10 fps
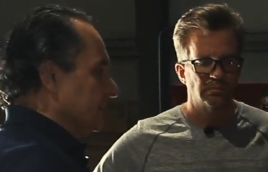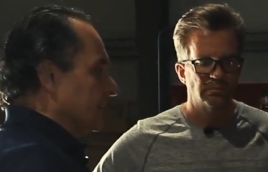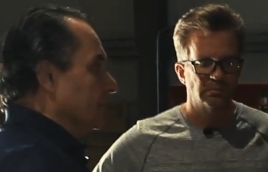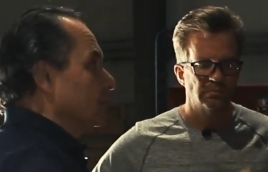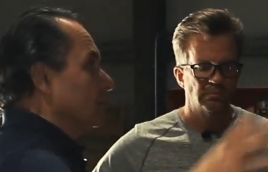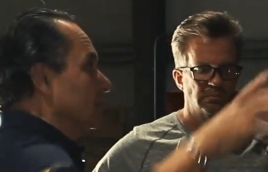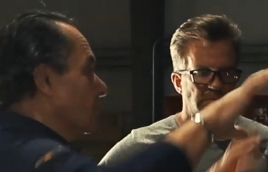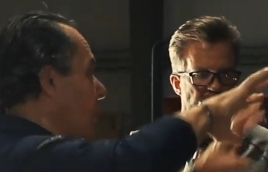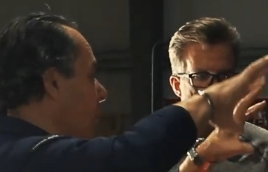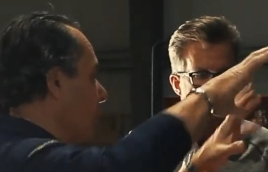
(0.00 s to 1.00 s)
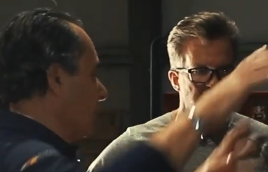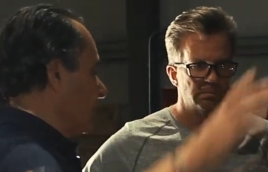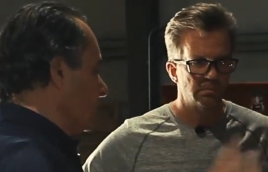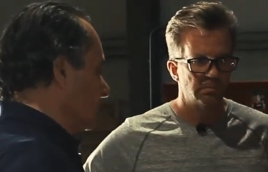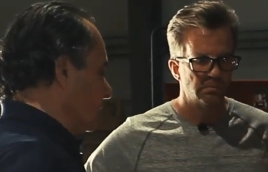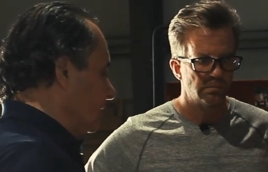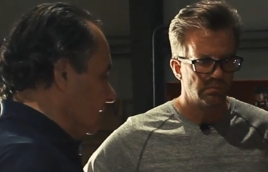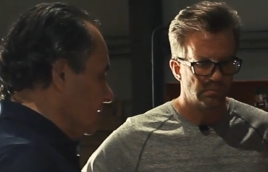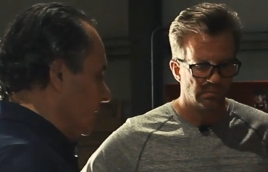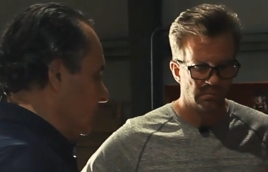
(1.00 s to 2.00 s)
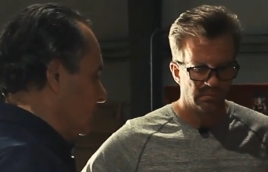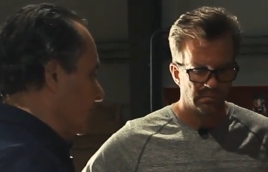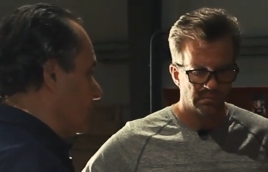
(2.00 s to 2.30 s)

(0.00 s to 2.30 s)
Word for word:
Speaker 1: uh, your whole front of your helicopter